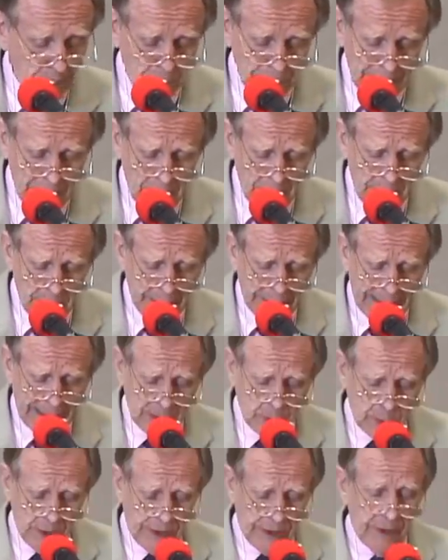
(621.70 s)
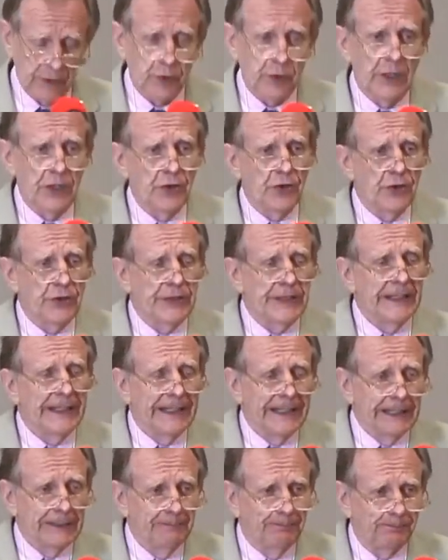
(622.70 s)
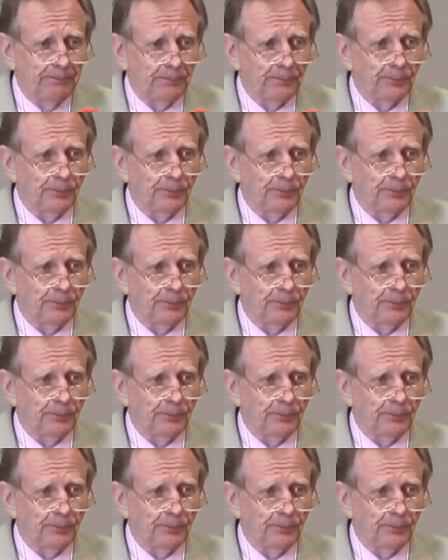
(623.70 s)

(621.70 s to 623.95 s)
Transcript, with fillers: Well, let me begin with treasure seeking.